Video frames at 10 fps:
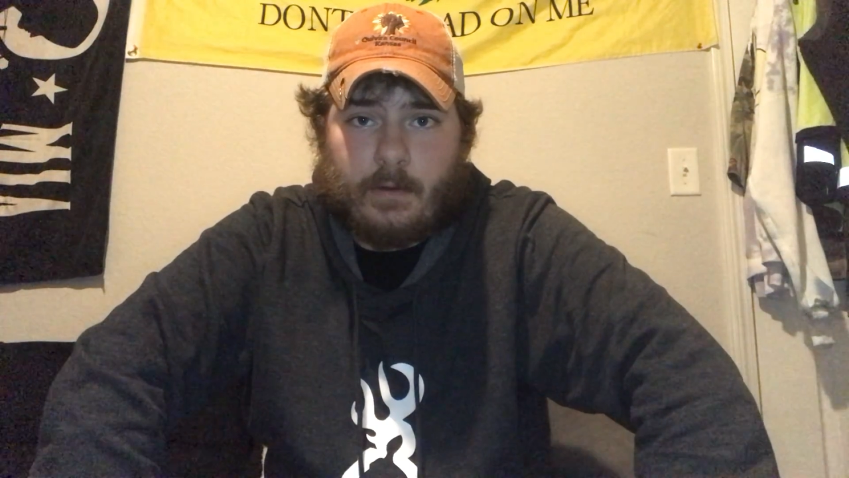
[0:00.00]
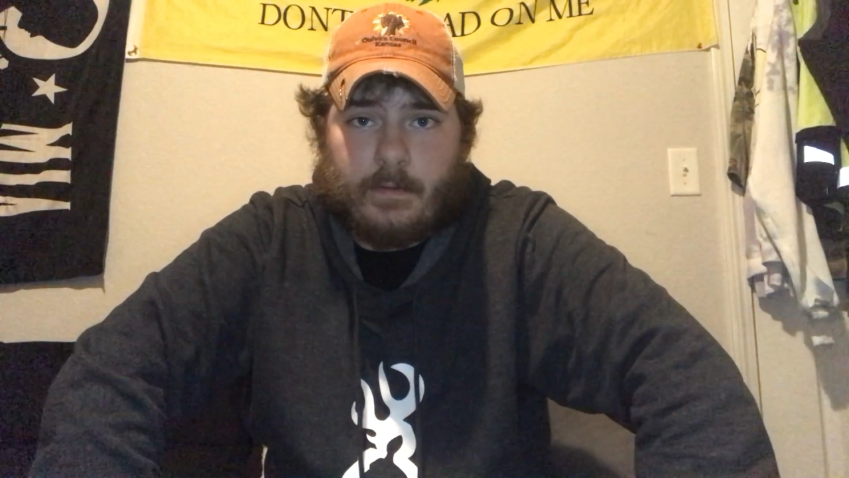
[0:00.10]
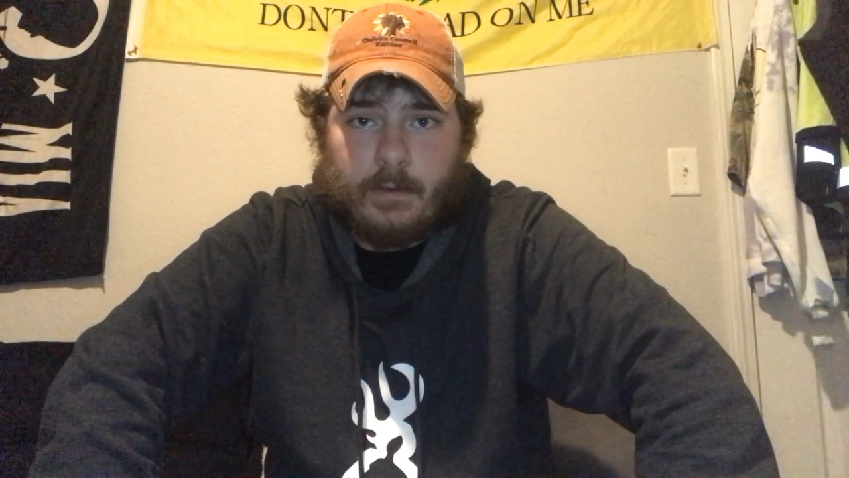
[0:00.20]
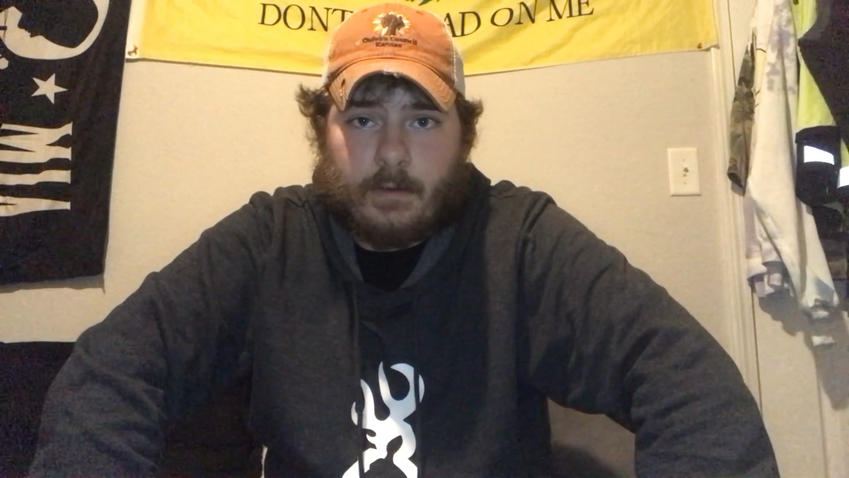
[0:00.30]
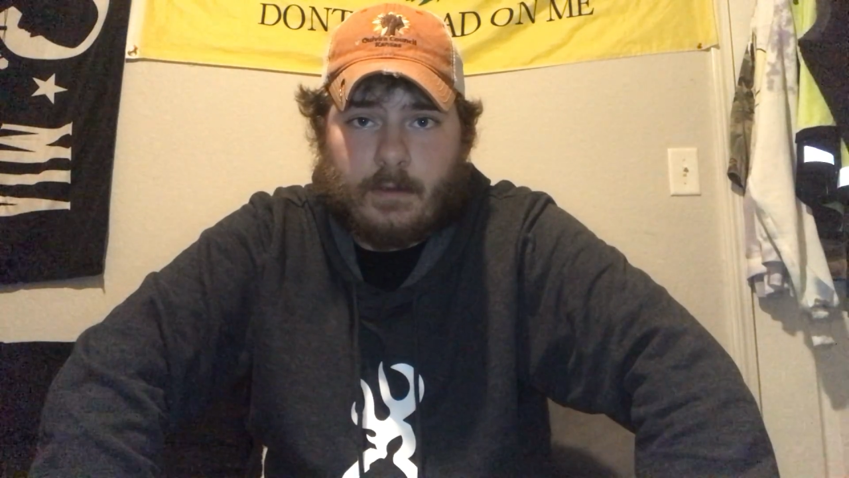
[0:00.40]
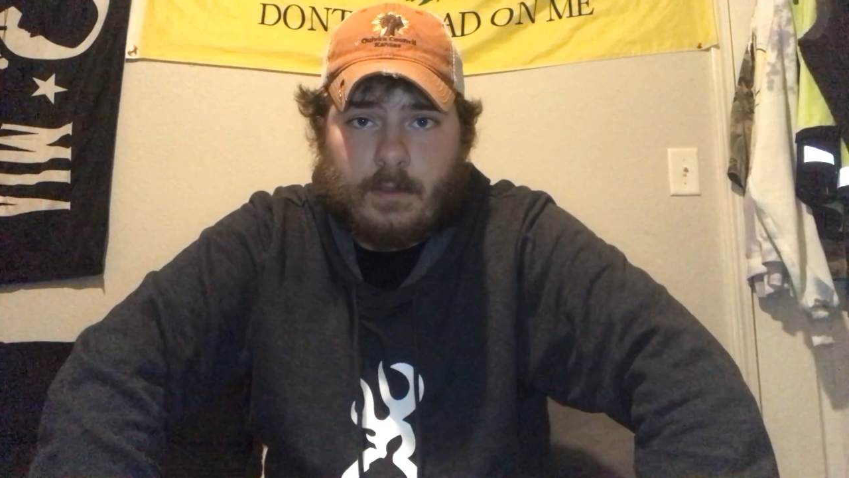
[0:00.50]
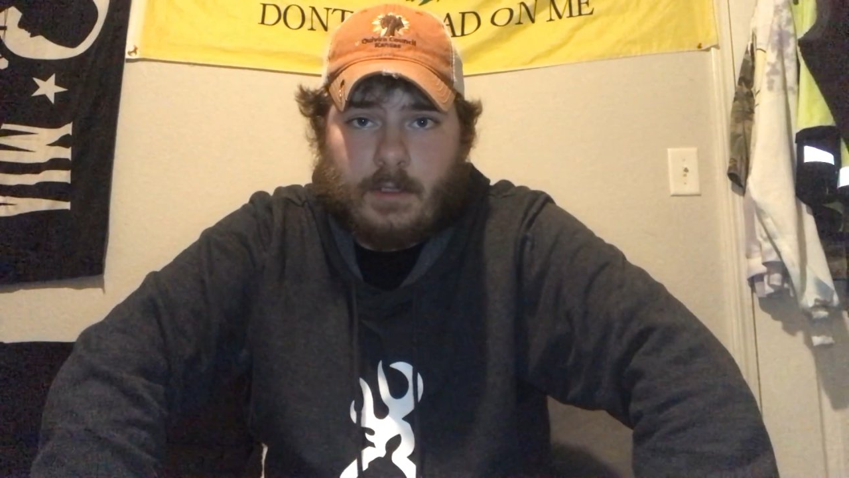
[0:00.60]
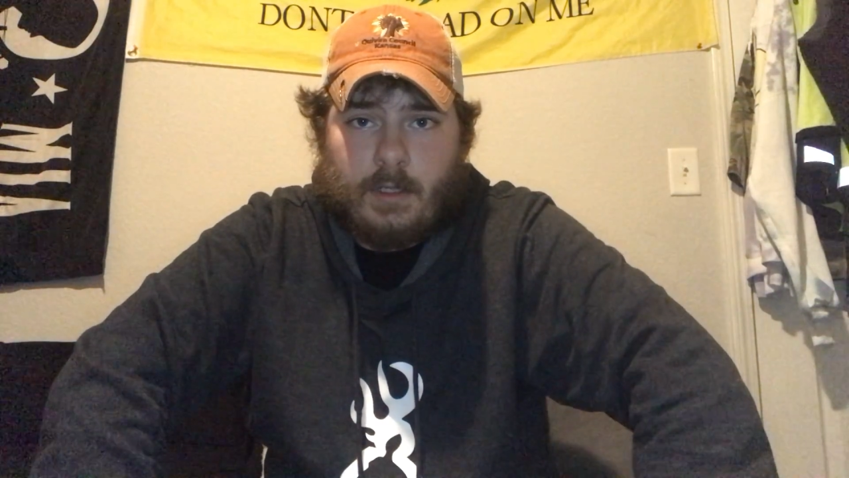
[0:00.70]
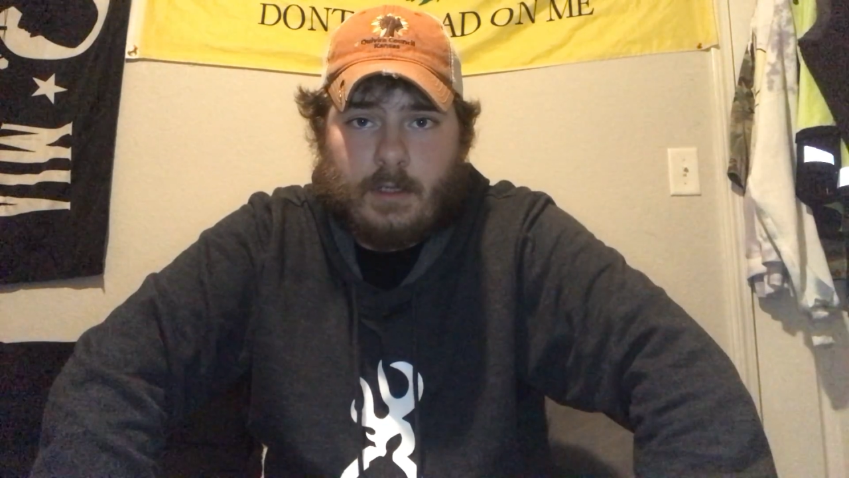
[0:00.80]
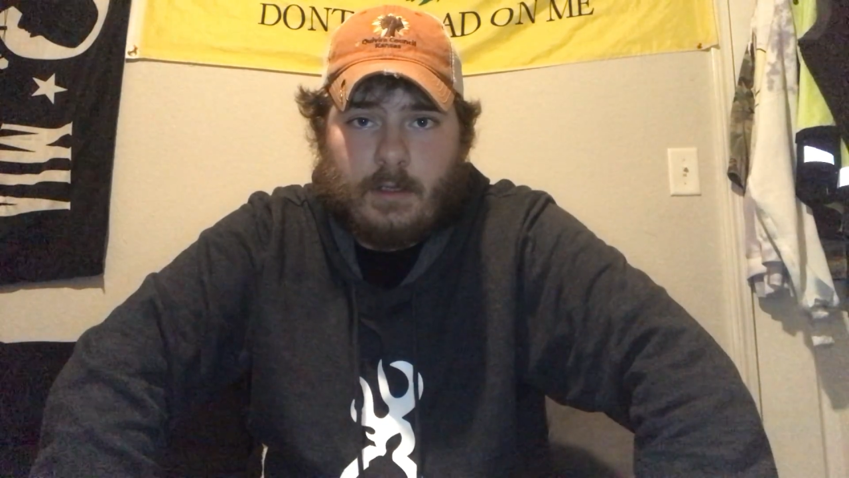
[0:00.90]
over
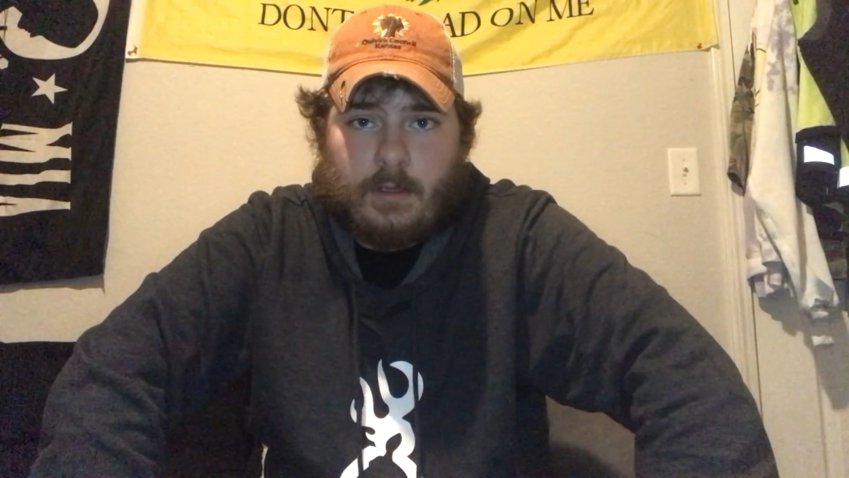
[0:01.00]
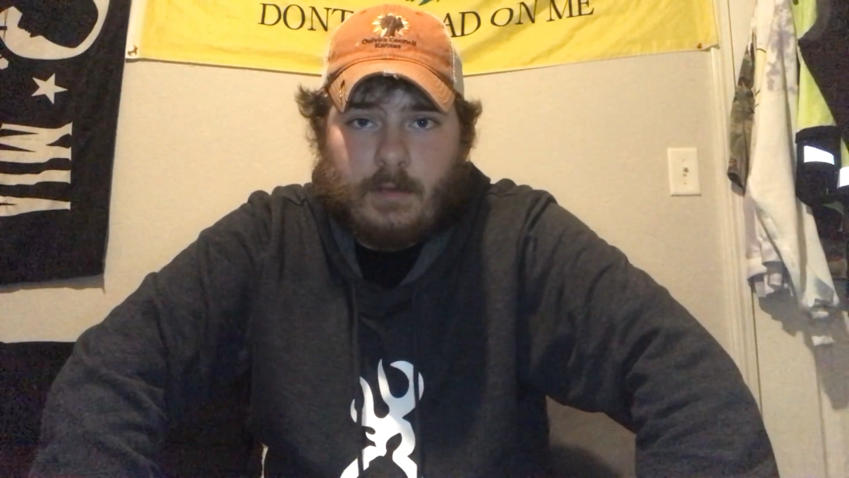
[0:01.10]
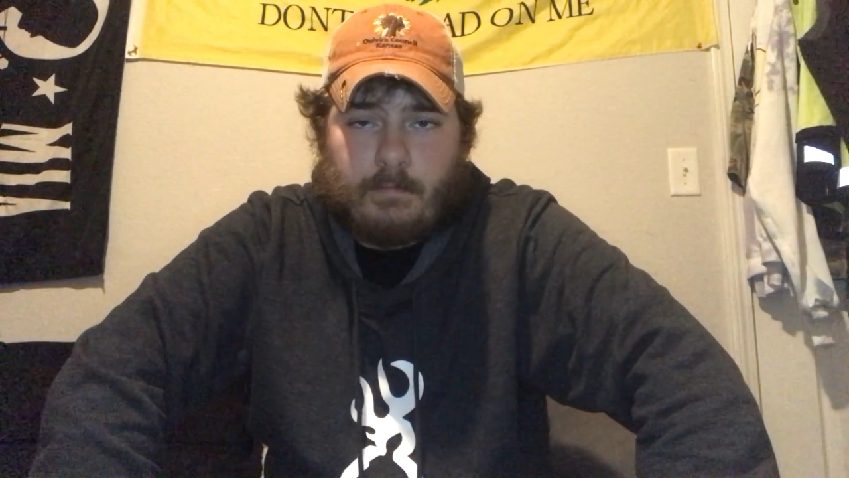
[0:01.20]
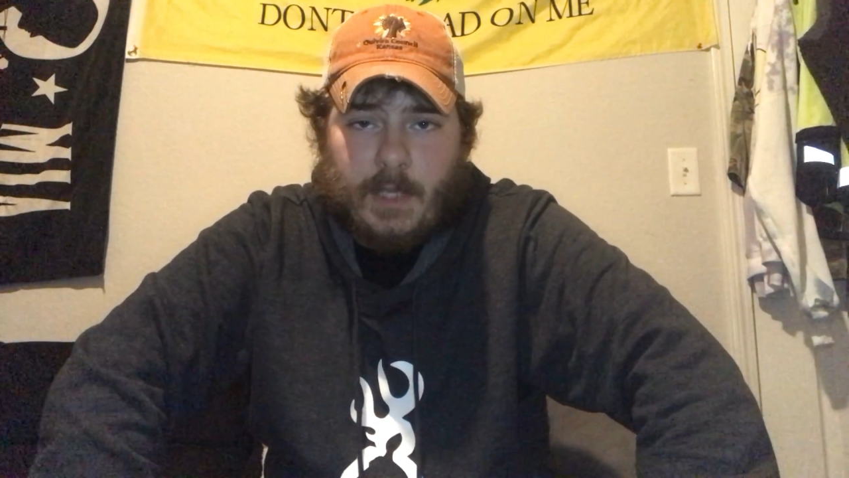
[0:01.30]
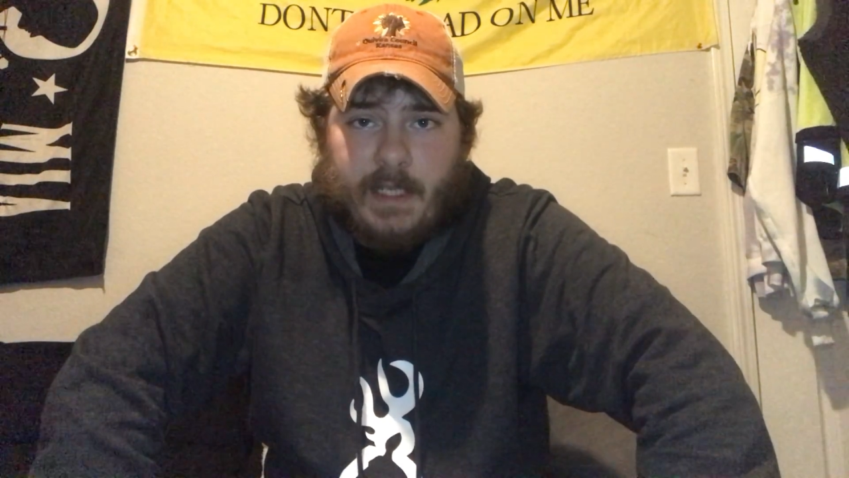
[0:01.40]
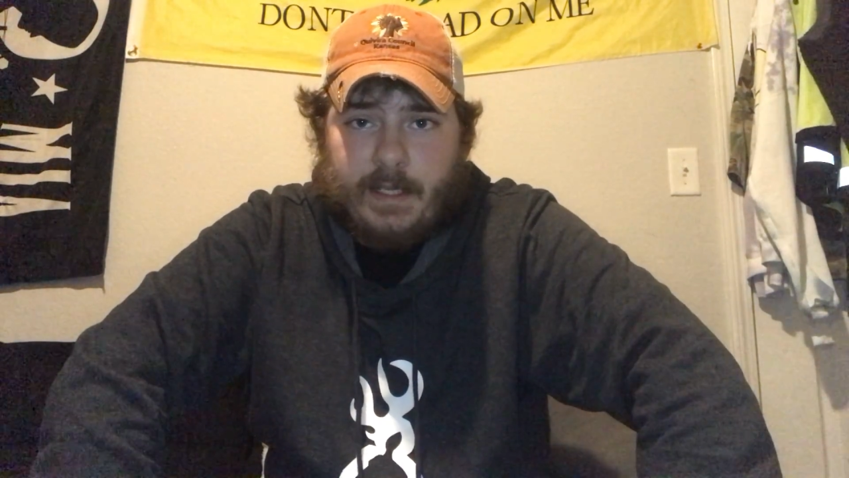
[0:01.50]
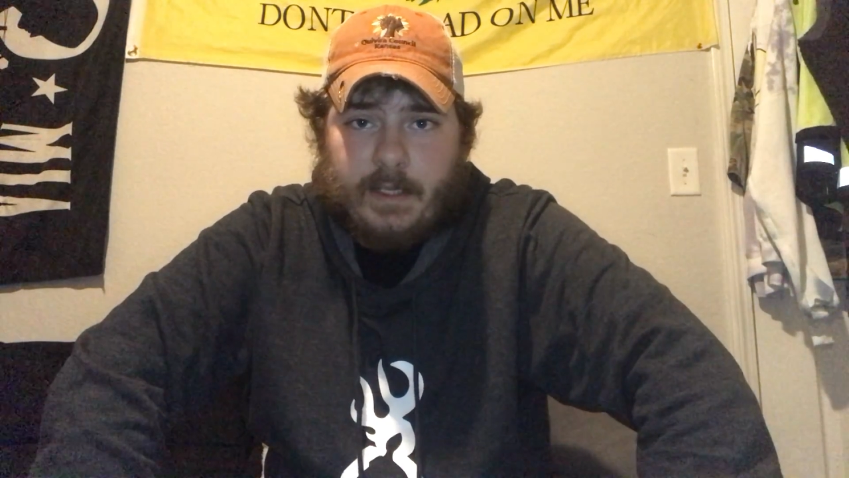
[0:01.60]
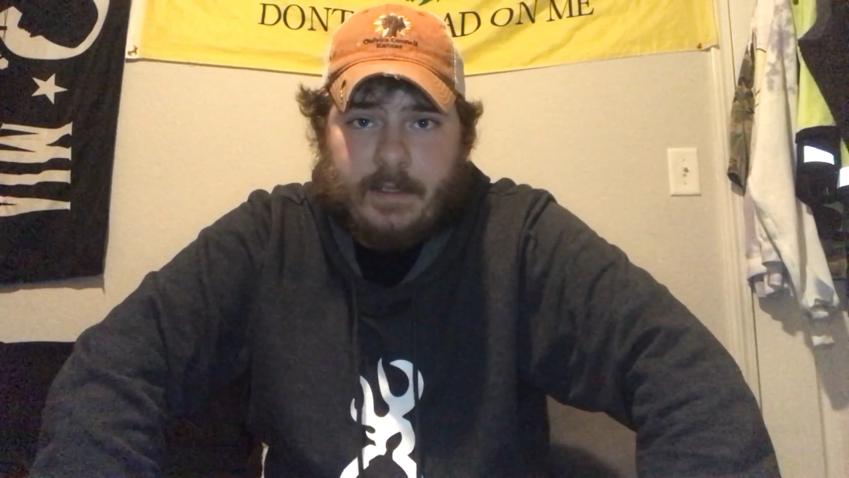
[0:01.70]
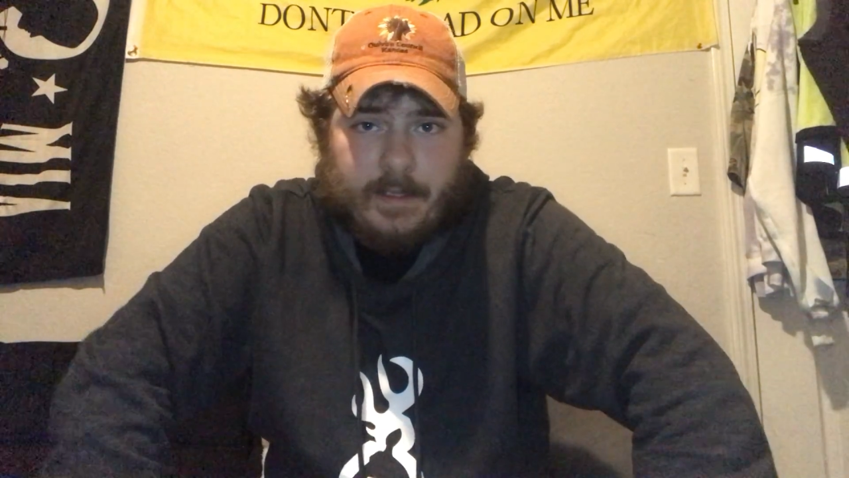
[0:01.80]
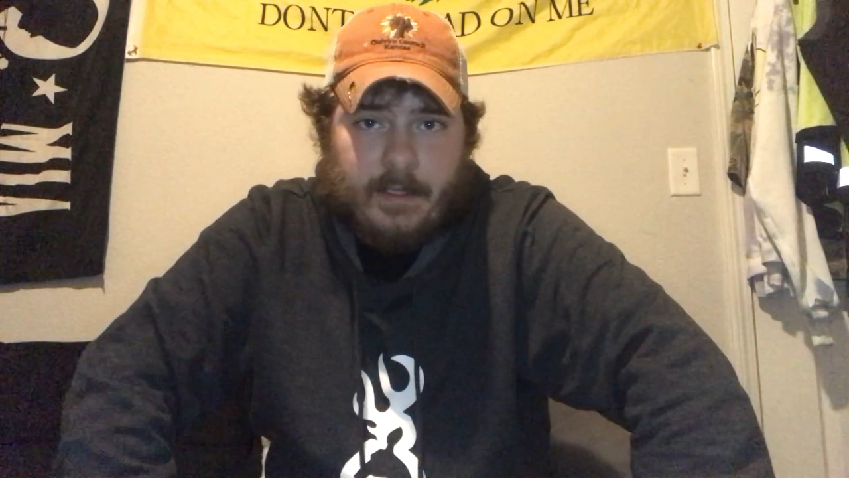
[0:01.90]
my EDC.